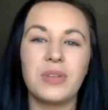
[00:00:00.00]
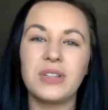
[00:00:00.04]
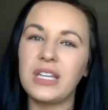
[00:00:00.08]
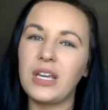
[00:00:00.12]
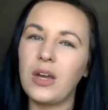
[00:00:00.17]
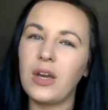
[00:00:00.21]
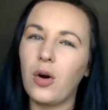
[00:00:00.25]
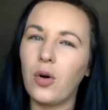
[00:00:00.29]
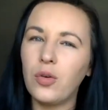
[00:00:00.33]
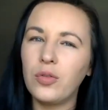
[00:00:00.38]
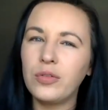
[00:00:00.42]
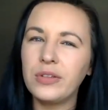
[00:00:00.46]
the
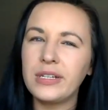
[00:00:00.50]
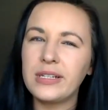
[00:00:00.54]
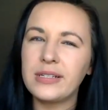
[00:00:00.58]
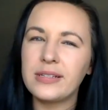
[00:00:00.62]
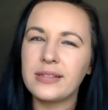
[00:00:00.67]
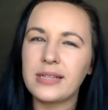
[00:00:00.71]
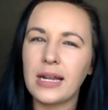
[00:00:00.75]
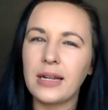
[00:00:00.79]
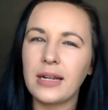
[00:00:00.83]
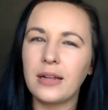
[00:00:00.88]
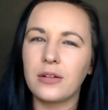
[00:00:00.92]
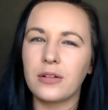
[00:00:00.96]
only
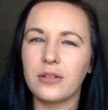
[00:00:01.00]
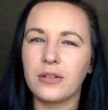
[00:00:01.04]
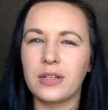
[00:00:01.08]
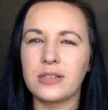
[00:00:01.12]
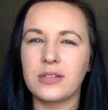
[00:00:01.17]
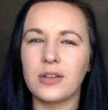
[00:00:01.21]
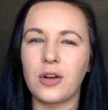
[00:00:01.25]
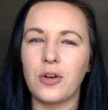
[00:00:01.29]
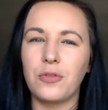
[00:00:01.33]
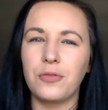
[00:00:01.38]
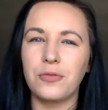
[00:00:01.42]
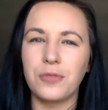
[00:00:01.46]
settler that's
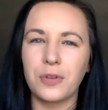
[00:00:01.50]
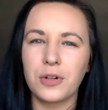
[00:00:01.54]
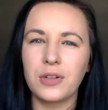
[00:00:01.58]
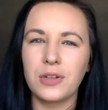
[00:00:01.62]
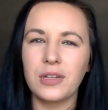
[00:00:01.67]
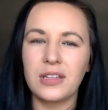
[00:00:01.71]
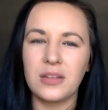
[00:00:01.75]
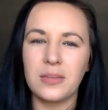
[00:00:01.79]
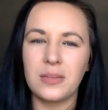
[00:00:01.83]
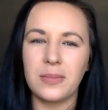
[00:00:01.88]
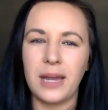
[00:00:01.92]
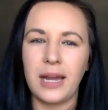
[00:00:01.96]
overtly
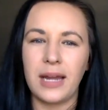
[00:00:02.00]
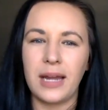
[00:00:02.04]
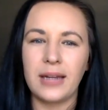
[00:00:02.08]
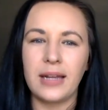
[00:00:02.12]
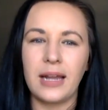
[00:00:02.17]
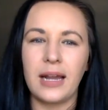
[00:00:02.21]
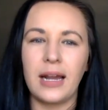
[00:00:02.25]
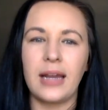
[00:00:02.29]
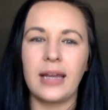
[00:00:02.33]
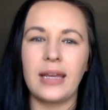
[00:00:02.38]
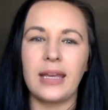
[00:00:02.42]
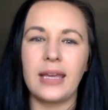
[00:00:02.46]
the bad
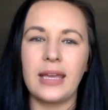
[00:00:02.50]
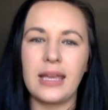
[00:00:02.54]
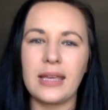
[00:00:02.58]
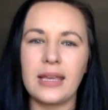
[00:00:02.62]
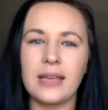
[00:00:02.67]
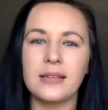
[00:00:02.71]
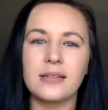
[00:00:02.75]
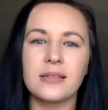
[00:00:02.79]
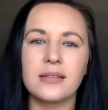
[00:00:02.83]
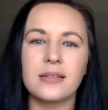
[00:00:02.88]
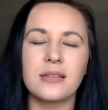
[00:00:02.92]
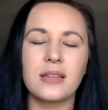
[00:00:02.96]
guy
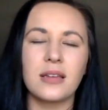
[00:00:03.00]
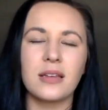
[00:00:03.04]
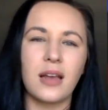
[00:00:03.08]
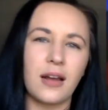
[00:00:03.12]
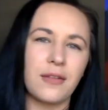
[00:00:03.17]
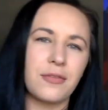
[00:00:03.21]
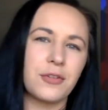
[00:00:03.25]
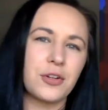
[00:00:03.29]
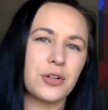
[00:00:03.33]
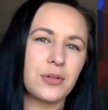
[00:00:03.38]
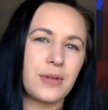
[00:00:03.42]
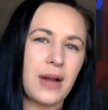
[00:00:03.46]
is the
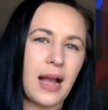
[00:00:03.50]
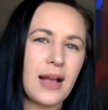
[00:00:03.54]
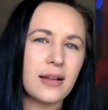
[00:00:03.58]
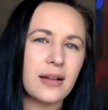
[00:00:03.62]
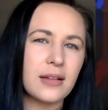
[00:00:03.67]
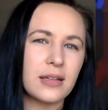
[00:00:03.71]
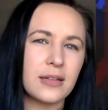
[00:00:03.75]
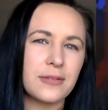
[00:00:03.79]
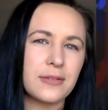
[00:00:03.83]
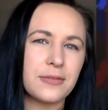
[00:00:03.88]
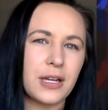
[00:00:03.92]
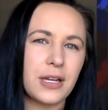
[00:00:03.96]
Governor
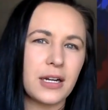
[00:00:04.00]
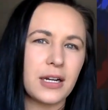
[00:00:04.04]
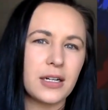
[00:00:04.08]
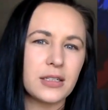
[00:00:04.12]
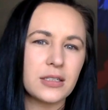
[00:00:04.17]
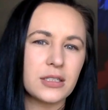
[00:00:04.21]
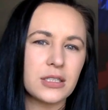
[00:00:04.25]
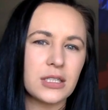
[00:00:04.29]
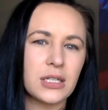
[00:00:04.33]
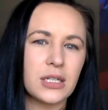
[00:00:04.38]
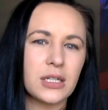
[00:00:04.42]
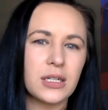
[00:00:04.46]
Ratcliffe
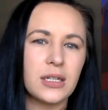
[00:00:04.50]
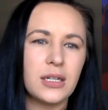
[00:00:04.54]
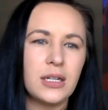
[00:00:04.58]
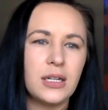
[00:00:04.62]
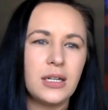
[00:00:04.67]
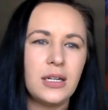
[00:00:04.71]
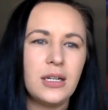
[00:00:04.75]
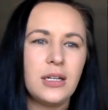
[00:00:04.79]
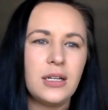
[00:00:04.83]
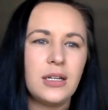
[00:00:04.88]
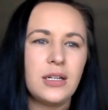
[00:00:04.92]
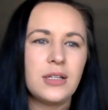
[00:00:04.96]
character.
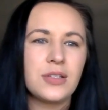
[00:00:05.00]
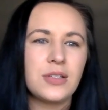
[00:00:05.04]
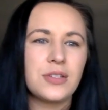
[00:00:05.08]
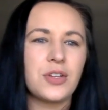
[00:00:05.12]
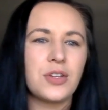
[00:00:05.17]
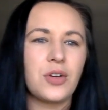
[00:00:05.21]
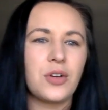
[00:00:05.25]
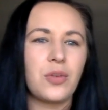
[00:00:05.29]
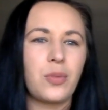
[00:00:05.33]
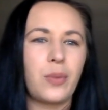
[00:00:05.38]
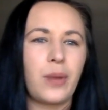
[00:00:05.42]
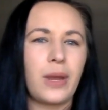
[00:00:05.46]

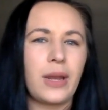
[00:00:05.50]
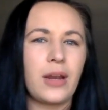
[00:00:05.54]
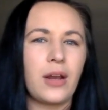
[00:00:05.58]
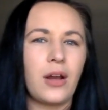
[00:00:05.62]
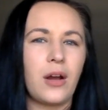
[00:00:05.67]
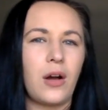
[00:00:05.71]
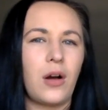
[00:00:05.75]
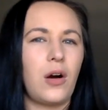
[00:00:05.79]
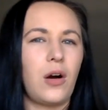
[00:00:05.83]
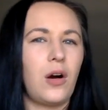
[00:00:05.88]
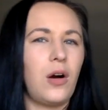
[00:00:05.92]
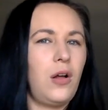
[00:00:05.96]
So when
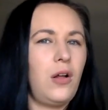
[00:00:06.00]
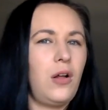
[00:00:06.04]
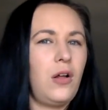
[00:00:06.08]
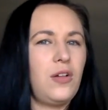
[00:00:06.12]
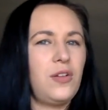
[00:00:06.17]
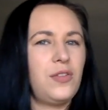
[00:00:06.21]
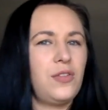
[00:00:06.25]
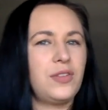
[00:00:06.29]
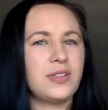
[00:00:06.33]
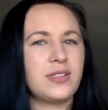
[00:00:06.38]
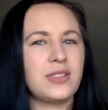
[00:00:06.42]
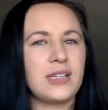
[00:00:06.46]

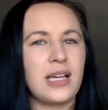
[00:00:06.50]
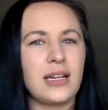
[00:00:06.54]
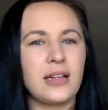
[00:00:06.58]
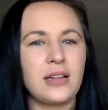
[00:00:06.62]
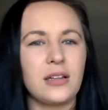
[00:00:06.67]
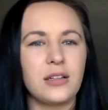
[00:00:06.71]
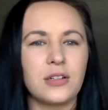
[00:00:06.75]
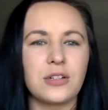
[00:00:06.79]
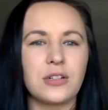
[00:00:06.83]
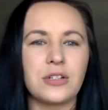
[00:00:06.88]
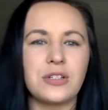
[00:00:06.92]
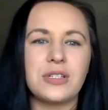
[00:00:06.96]
all the
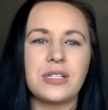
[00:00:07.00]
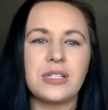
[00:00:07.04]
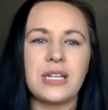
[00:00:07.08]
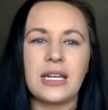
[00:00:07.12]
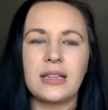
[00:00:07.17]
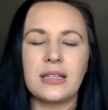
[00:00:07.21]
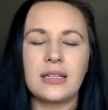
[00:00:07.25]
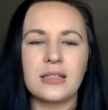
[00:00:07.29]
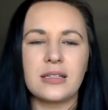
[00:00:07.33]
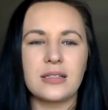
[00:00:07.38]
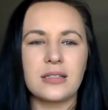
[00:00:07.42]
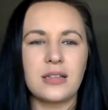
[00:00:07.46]
settlers sing
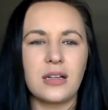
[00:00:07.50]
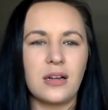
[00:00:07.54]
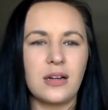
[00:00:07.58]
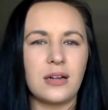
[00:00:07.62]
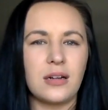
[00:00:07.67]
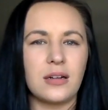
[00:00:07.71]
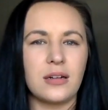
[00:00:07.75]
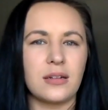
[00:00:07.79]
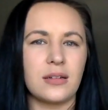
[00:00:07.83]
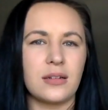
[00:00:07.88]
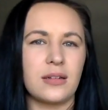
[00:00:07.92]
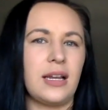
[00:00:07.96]
this
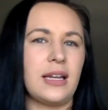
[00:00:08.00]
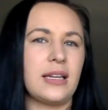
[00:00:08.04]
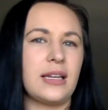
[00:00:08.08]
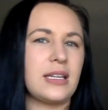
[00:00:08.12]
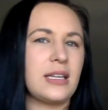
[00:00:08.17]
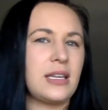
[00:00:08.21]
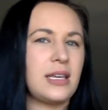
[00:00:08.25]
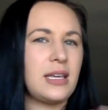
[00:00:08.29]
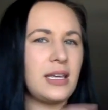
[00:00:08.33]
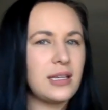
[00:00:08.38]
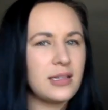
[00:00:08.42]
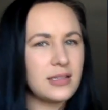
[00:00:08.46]
song and
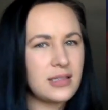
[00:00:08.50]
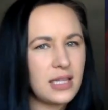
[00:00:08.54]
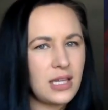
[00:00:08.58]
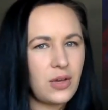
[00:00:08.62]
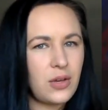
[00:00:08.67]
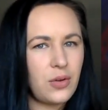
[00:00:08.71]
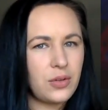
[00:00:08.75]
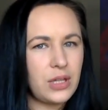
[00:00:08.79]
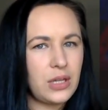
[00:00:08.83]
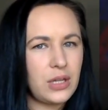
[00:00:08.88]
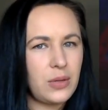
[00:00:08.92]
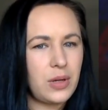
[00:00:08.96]
he's the
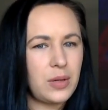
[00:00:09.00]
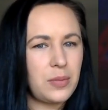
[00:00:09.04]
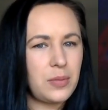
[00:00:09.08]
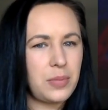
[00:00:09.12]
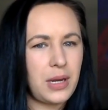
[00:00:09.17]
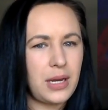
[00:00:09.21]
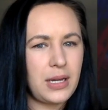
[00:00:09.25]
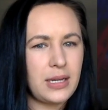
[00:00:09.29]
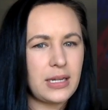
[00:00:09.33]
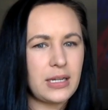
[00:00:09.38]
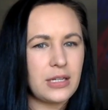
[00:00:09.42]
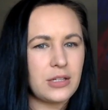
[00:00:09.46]
only one
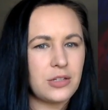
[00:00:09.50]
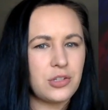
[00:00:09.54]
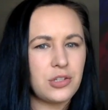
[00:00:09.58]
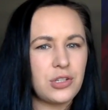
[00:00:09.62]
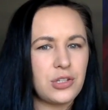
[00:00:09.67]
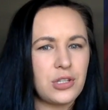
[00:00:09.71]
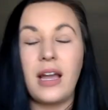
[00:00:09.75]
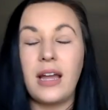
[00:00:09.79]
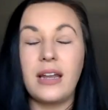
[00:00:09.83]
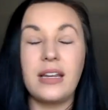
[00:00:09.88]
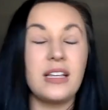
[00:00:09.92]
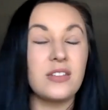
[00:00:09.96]
punished,
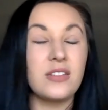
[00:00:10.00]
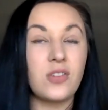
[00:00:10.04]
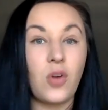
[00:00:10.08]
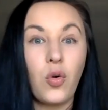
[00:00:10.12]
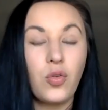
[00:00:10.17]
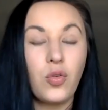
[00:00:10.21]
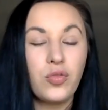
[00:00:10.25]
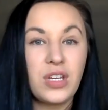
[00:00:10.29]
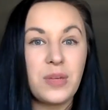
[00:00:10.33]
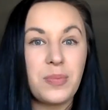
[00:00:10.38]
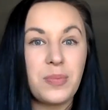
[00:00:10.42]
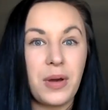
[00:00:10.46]
and he's
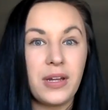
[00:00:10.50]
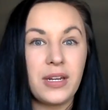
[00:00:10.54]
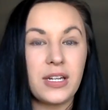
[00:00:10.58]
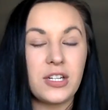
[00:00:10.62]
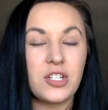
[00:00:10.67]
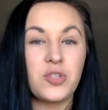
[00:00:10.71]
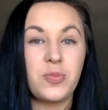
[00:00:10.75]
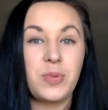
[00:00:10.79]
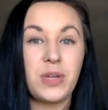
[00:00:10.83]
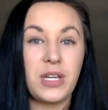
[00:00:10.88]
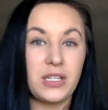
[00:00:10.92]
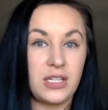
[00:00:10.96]
only
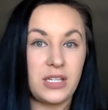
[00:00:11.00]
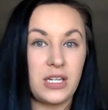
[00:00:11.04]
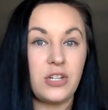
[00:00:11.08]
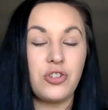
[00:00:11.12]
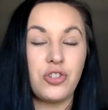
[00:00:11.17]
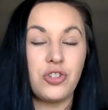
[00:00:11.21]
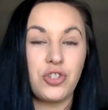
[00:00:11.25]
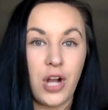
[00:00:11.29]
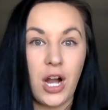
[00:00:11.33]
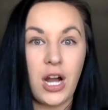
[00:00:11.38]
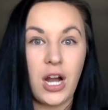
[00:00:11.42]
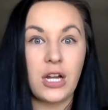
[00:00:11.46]
punished because he
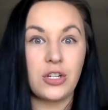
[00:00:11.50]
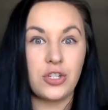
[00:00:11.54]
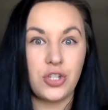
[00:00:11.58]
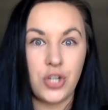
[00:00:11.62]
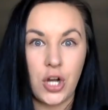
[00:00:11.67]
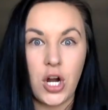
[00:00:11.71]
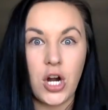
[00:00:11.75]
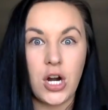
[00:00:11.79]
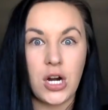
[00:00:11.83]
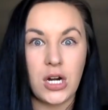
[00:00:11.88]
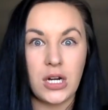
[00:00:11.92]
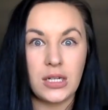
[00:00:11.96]
shot
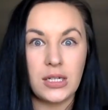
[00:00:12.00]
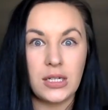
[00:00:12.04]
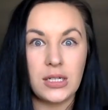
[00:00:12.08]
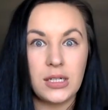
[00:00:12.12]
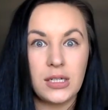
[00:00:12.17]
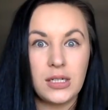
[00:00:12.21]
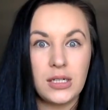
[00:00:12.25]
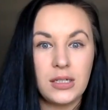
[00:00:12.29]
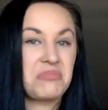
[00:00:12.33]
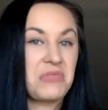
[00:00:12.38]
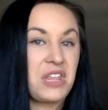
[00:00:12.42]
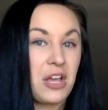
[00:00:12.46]
John,
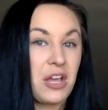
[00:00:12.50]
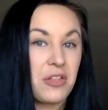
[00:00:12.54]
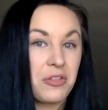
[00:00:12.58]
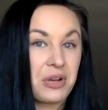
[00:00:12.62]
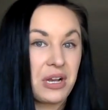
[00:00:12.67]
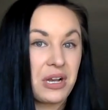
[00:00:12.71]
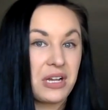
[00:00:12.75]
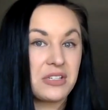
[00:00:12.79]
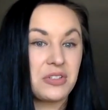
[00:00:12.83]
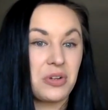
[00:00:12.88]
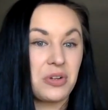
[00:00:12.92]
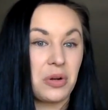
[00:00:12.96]
the other
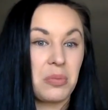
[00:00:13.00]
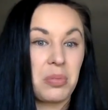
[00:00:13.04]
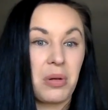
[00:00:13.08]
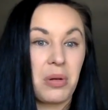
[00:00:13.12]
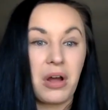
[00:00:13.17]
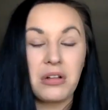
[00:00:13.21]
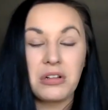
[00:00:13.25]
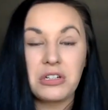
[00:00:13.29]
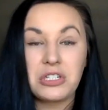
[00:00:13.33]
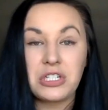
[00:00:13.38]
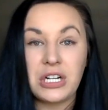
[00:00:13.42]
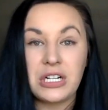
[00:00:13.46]
guys don't
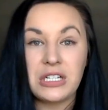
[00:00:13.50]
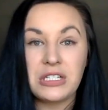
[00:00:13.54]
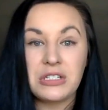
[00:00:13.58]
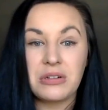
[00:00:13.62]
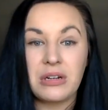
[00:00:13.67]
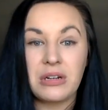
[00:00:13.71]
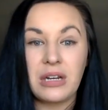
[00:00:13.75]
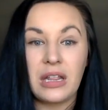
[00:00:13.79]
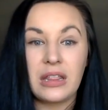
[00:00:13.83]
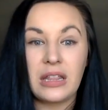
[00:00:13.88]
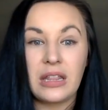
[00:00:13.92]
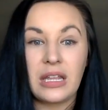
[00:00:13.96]
apologize or
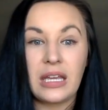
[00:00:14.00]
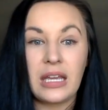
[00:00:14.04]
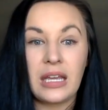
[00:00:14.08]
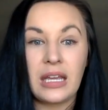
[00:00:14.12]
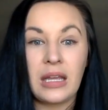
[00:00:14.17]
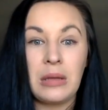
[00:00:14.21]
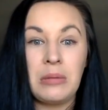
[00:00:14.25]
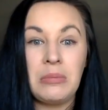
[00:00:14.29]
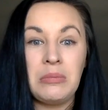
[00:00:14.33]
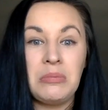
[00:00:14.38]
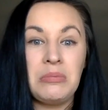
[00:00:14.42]
anything,